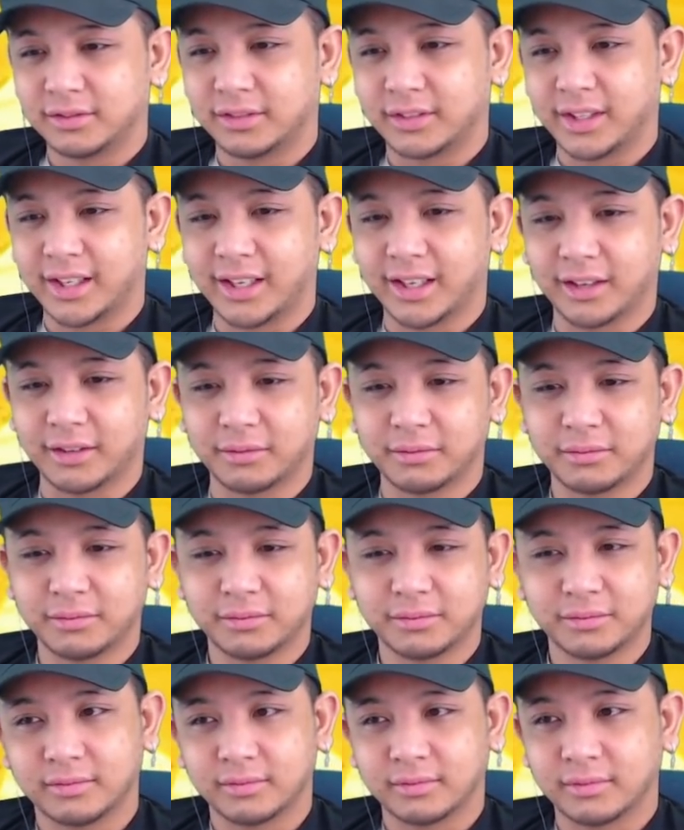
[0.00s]
Damn.
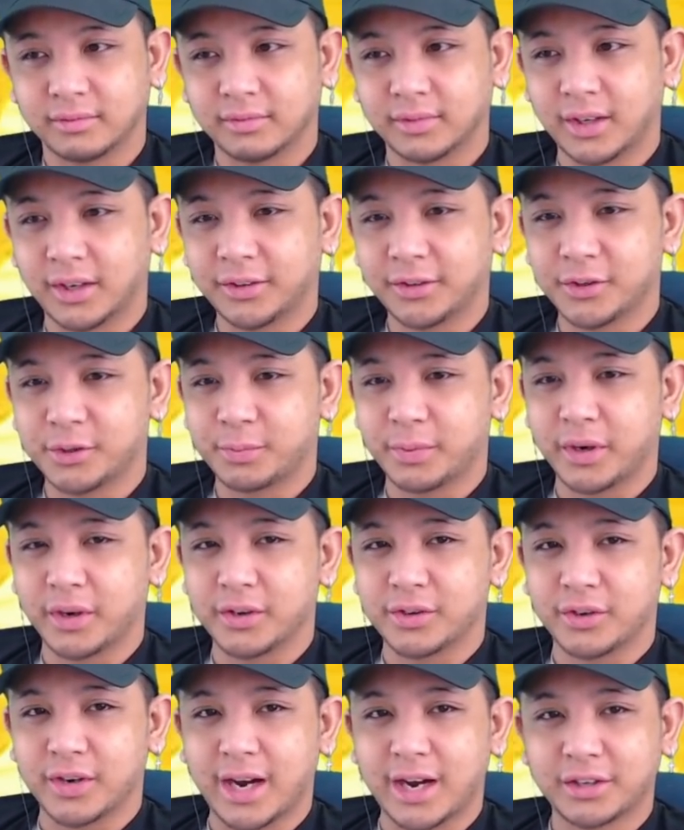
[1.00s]
Naruto's
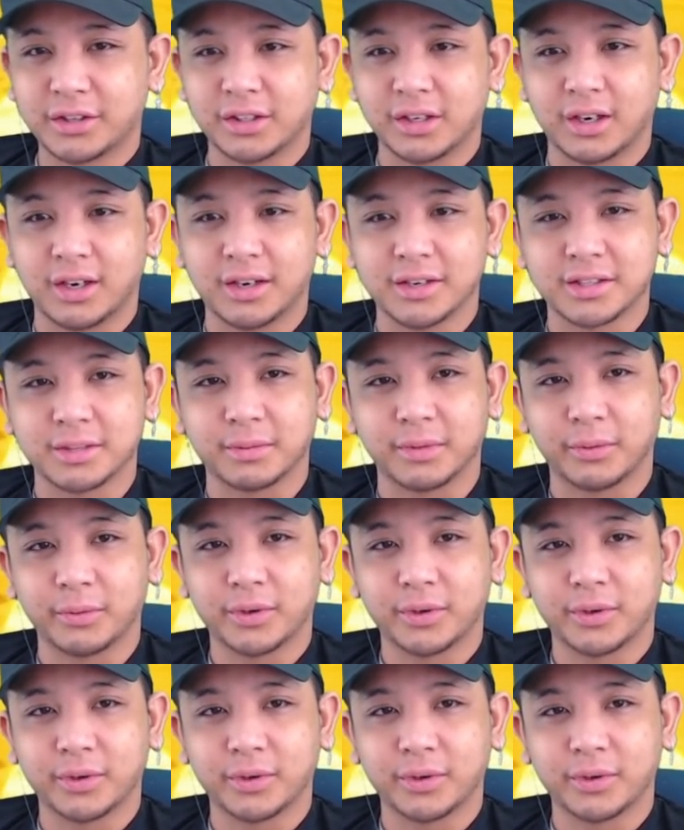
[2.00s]
parents are actually awesome. I